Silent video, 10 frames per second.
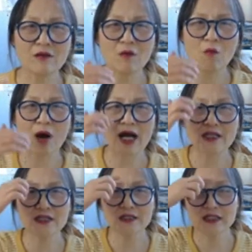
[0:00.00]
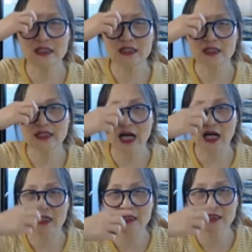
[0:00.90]
1
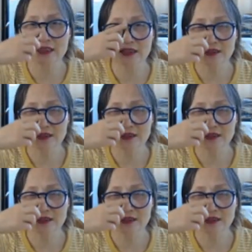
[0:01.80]
yang